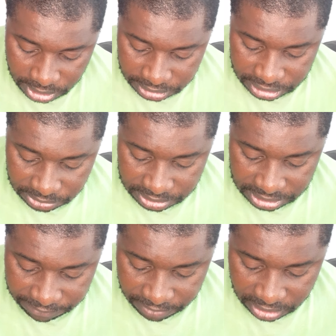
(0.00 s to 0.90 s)
Chelsea's
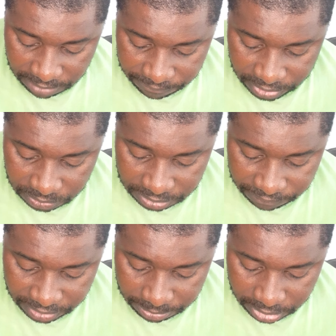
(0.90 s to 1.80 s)
FA Cup final
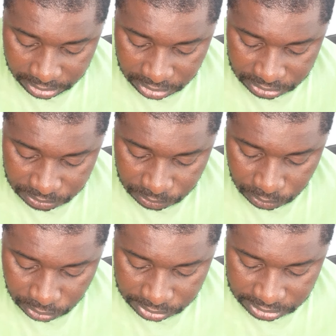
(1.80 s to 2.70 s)
defeat by Arsenal
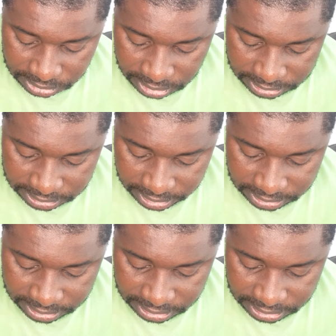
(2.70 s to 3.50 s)
on Saturday